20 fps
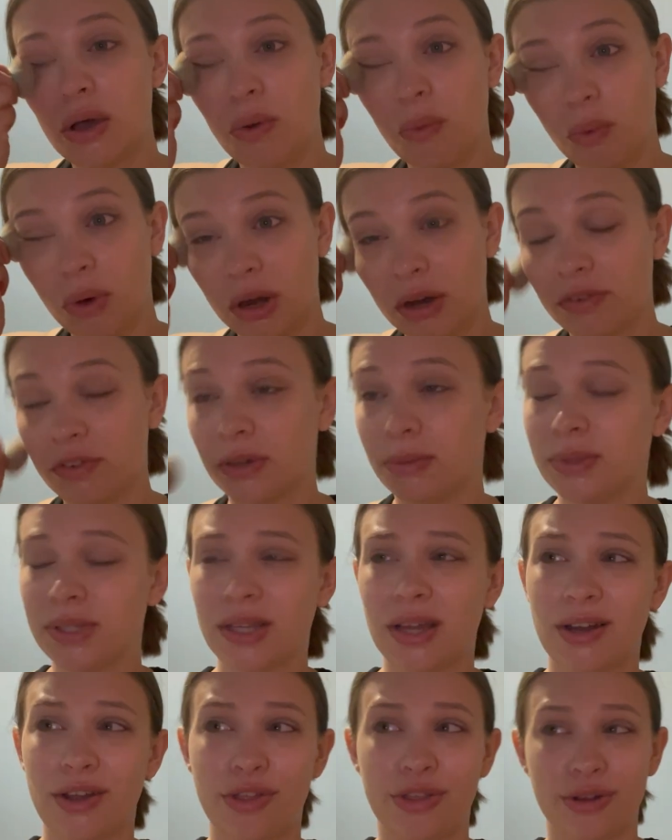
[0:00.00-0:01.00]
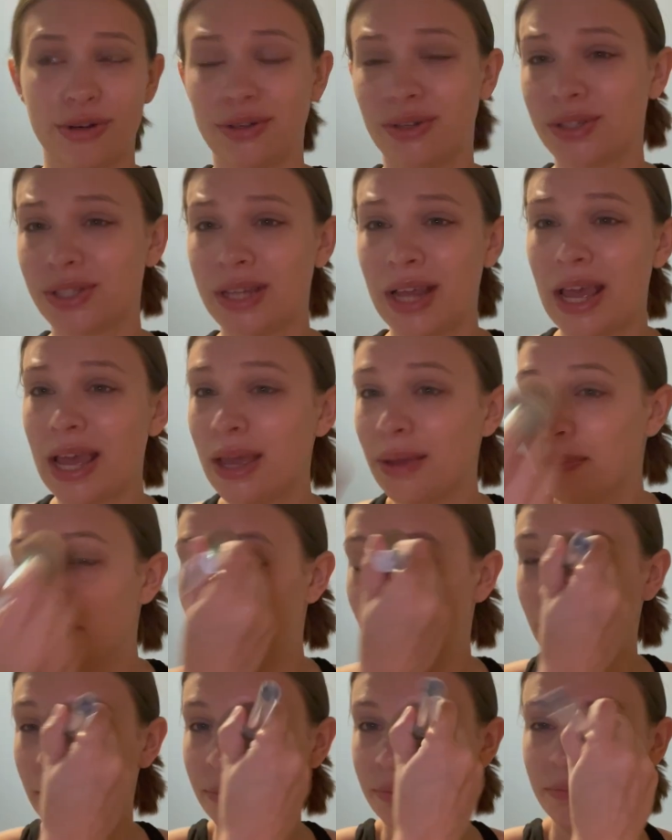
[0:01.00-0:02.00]
One of them is on a Thursday,
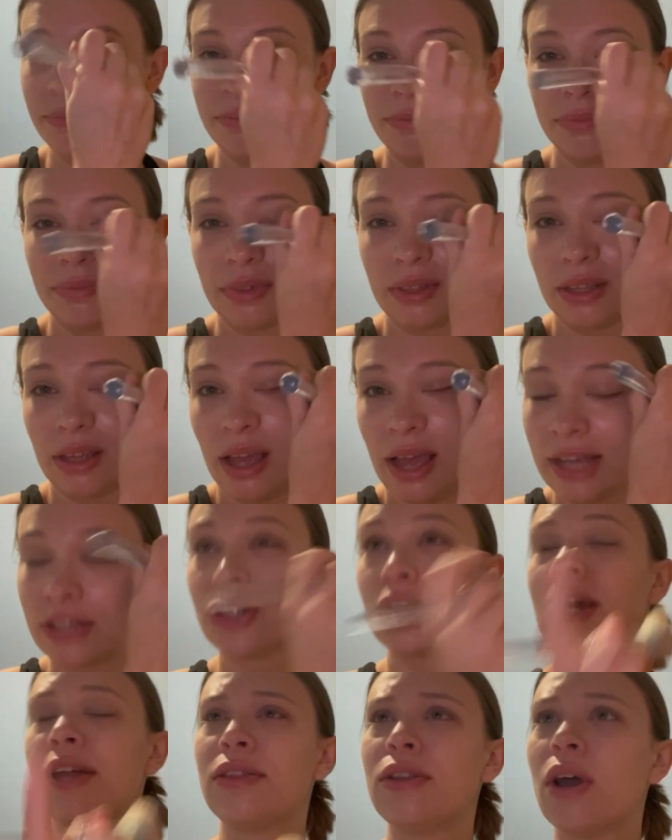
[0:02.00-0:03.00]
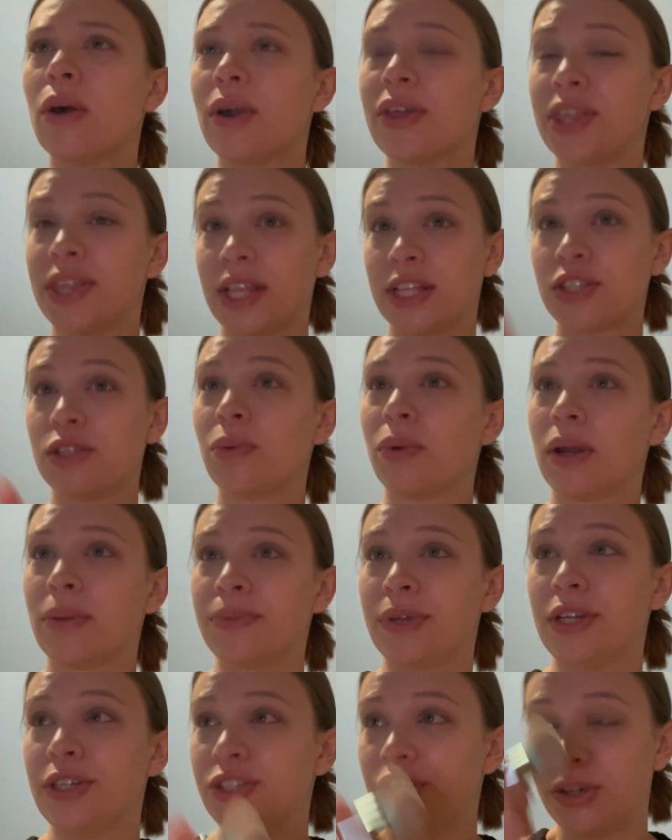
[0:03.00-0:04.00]
but actually, no, I think that's the one I'm
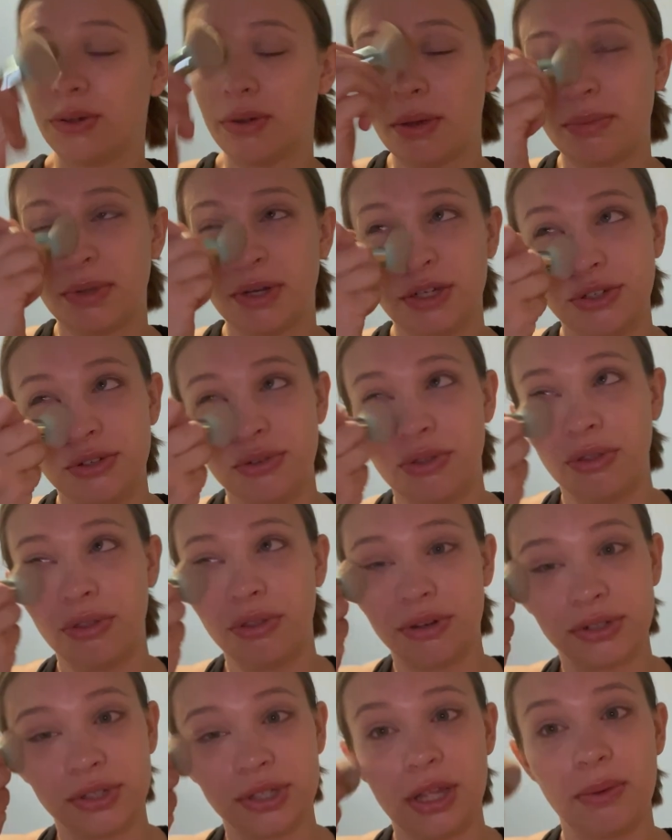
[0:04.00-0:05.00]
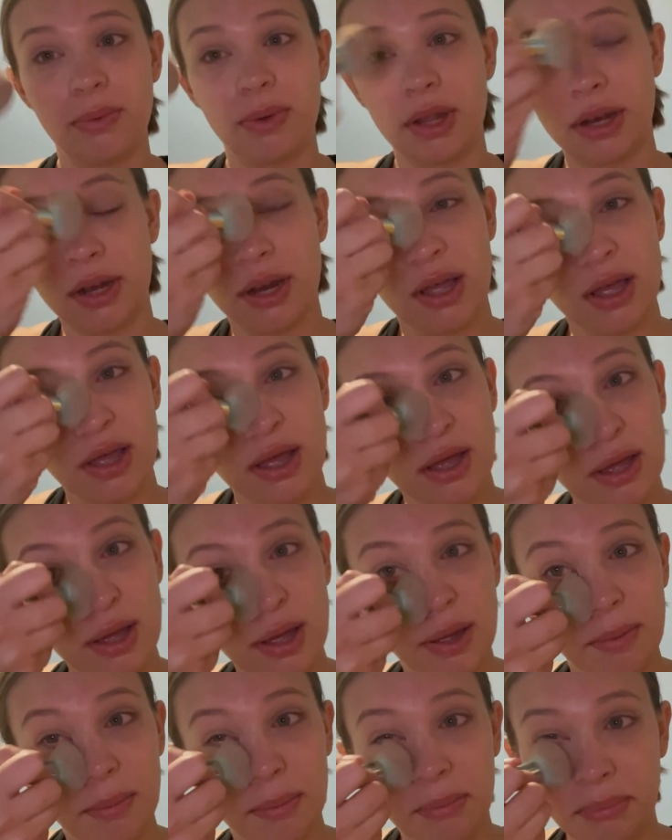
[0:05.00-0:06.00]
going to do. I'm going to do the Thursday one
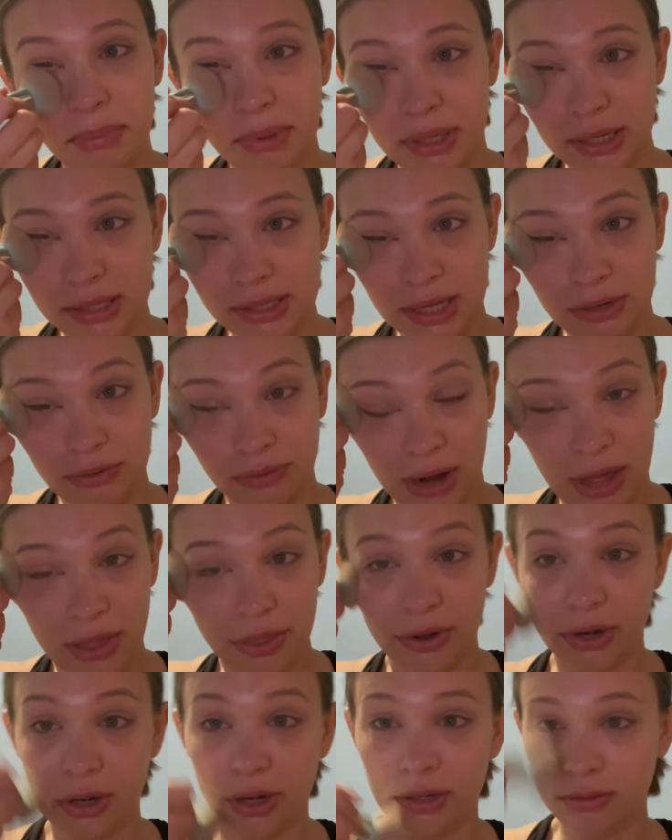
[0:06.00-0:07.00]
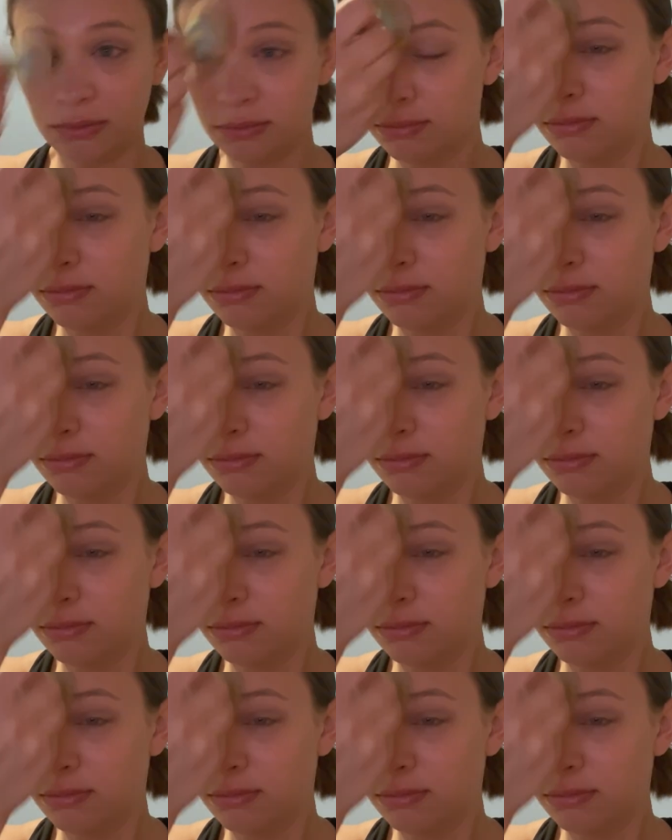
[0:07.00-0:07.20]
because I'd rather